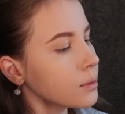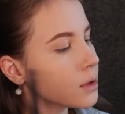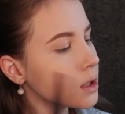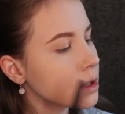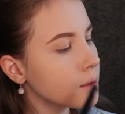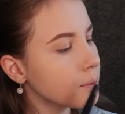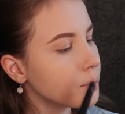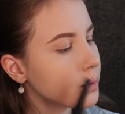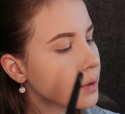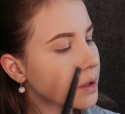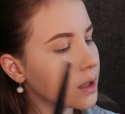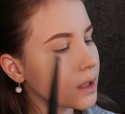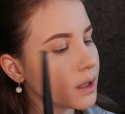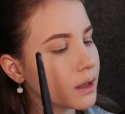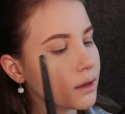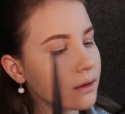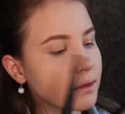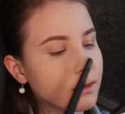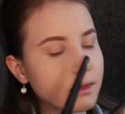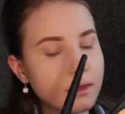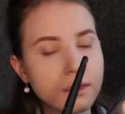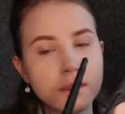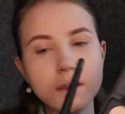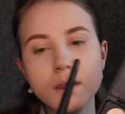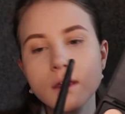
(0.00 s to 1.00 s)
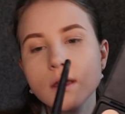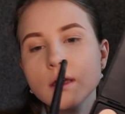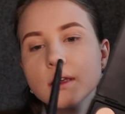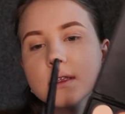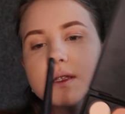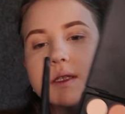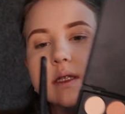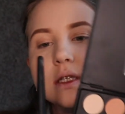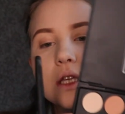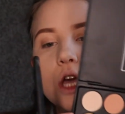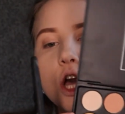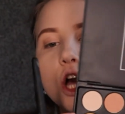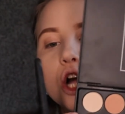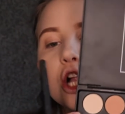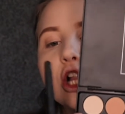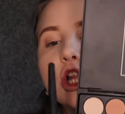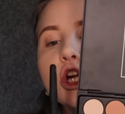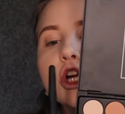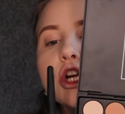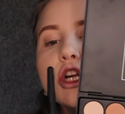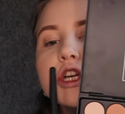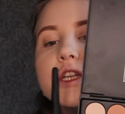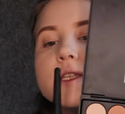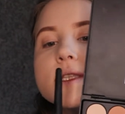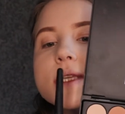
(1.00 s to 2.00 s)
gonna pick these
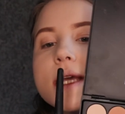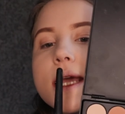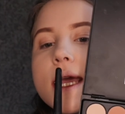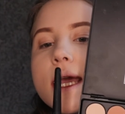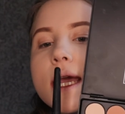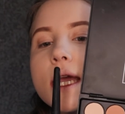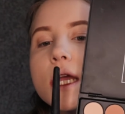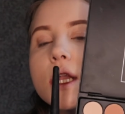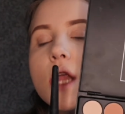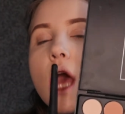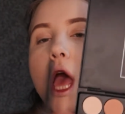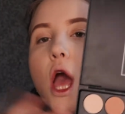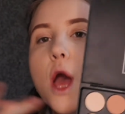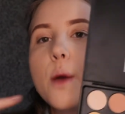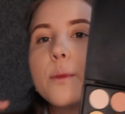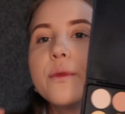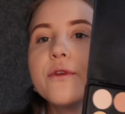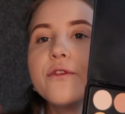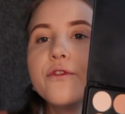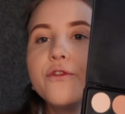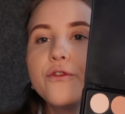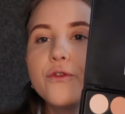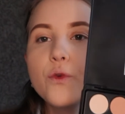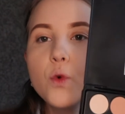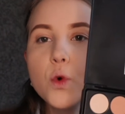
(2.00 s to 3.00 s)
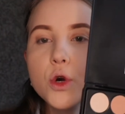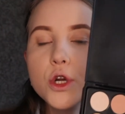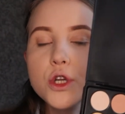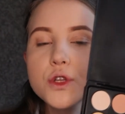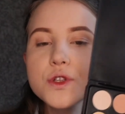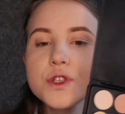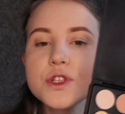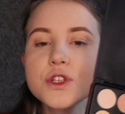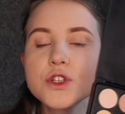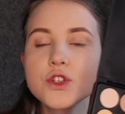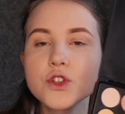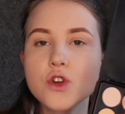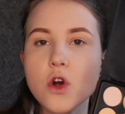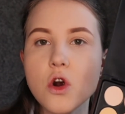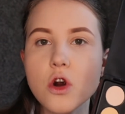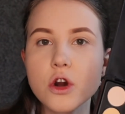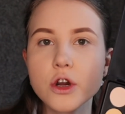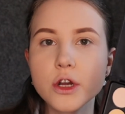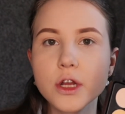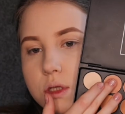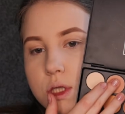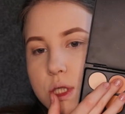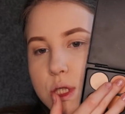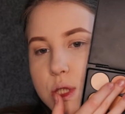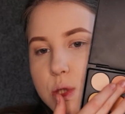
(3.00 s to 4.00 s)
colors, and before you
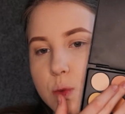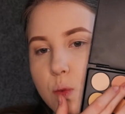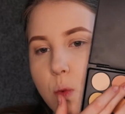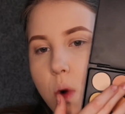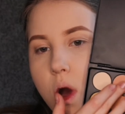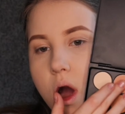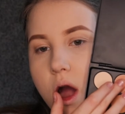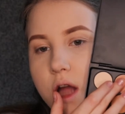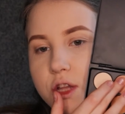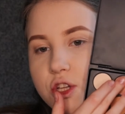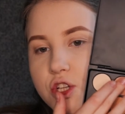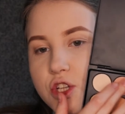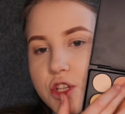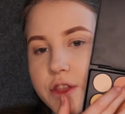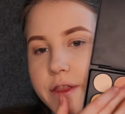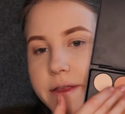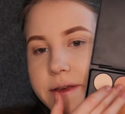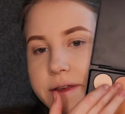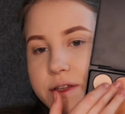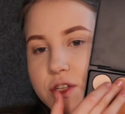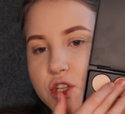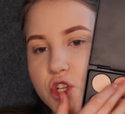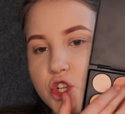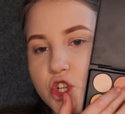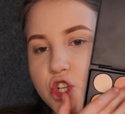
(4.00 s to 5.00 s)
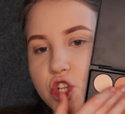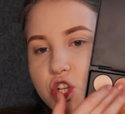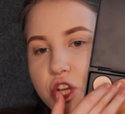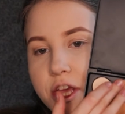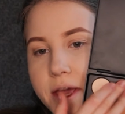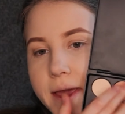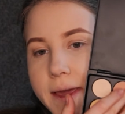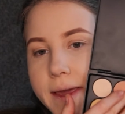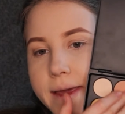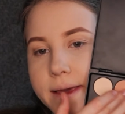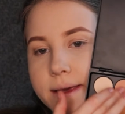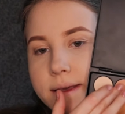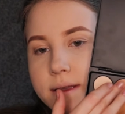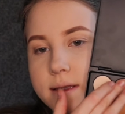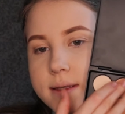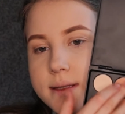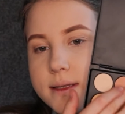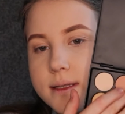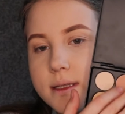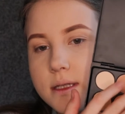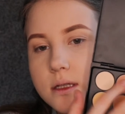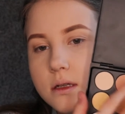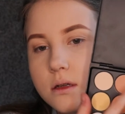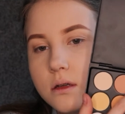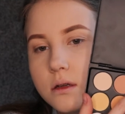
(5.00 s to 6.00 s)
start, swatch these
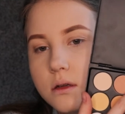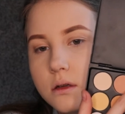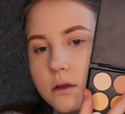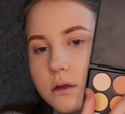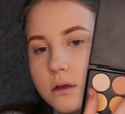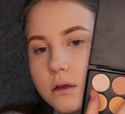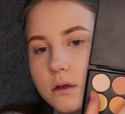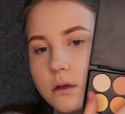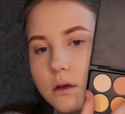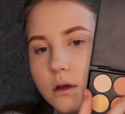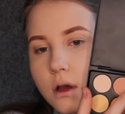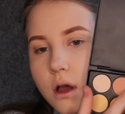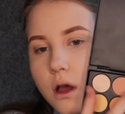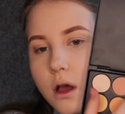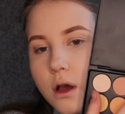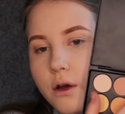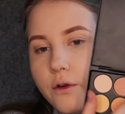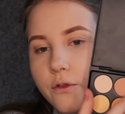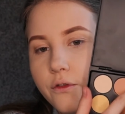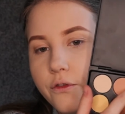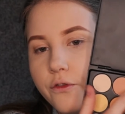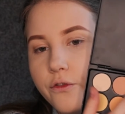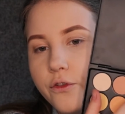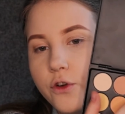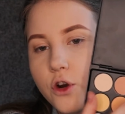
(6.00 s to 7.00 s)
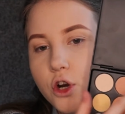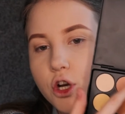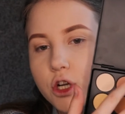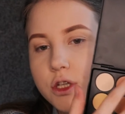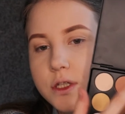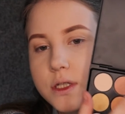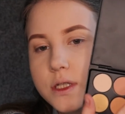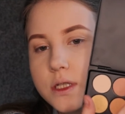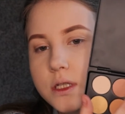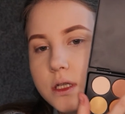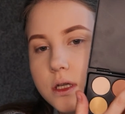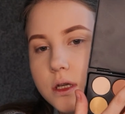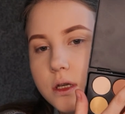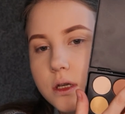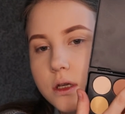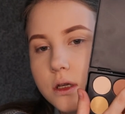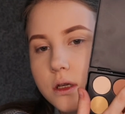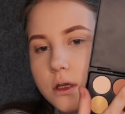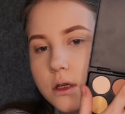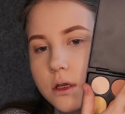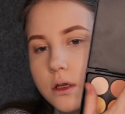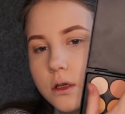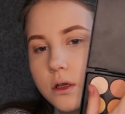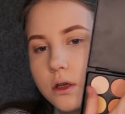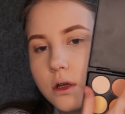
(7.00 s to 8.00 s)
shades first.
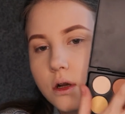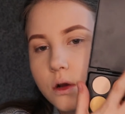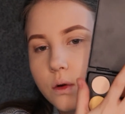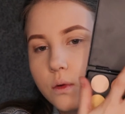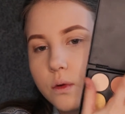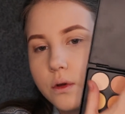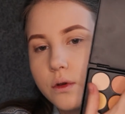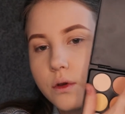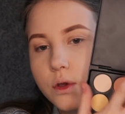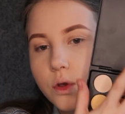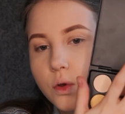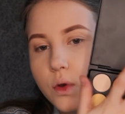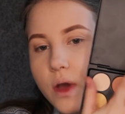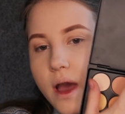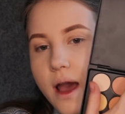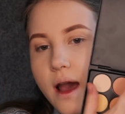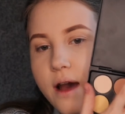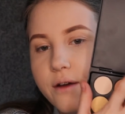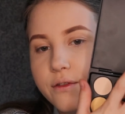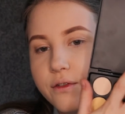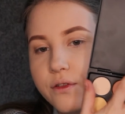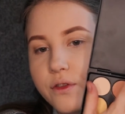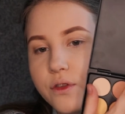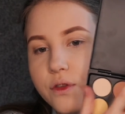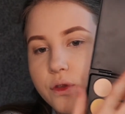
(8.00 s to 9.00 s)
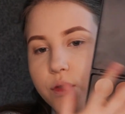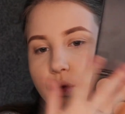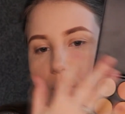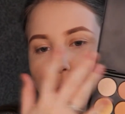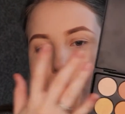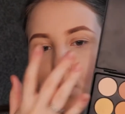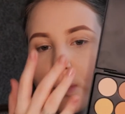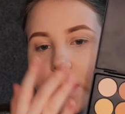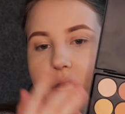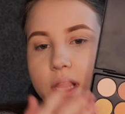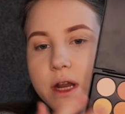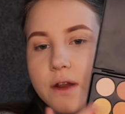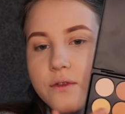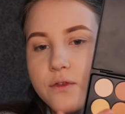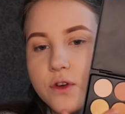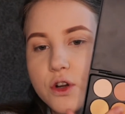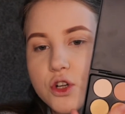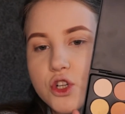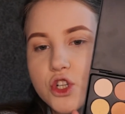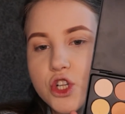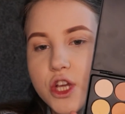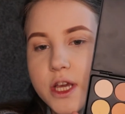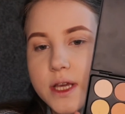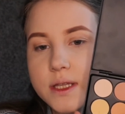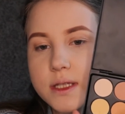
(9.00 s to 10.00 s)
No, you have 3 different
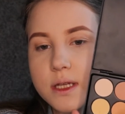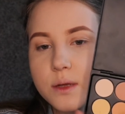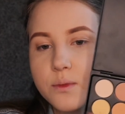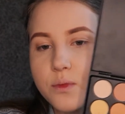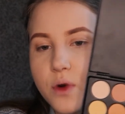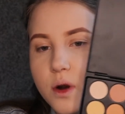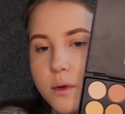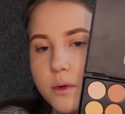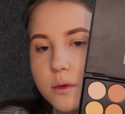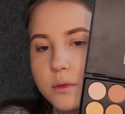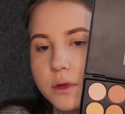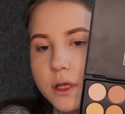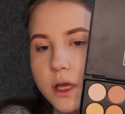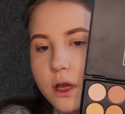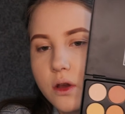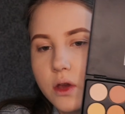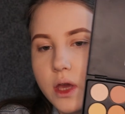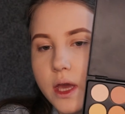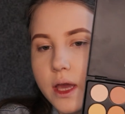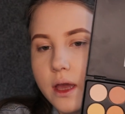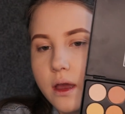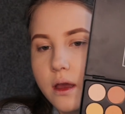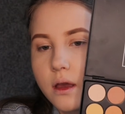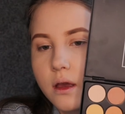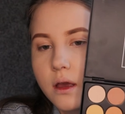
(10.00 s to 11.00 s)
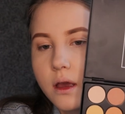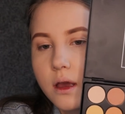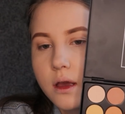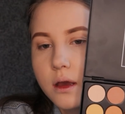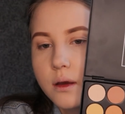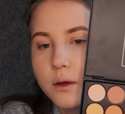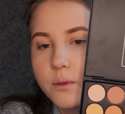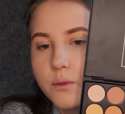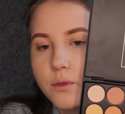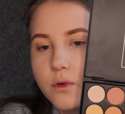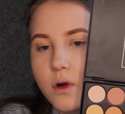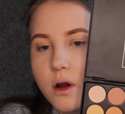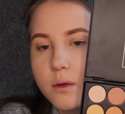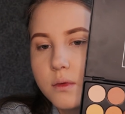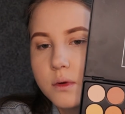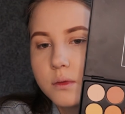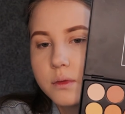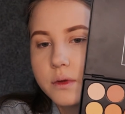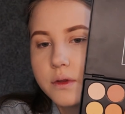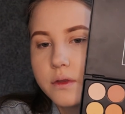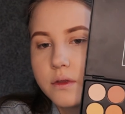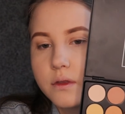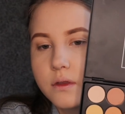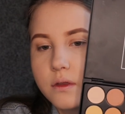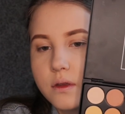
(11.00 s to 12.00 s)
shades, and probably
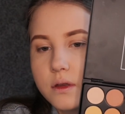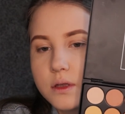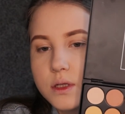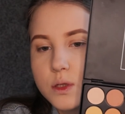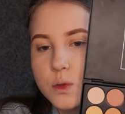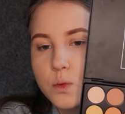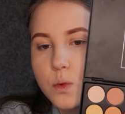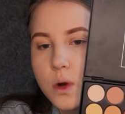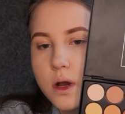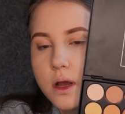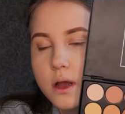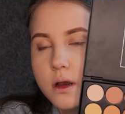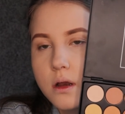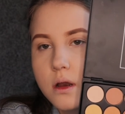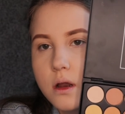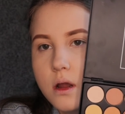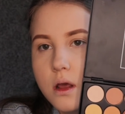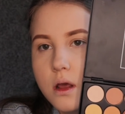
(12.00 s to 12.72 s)
probably this one.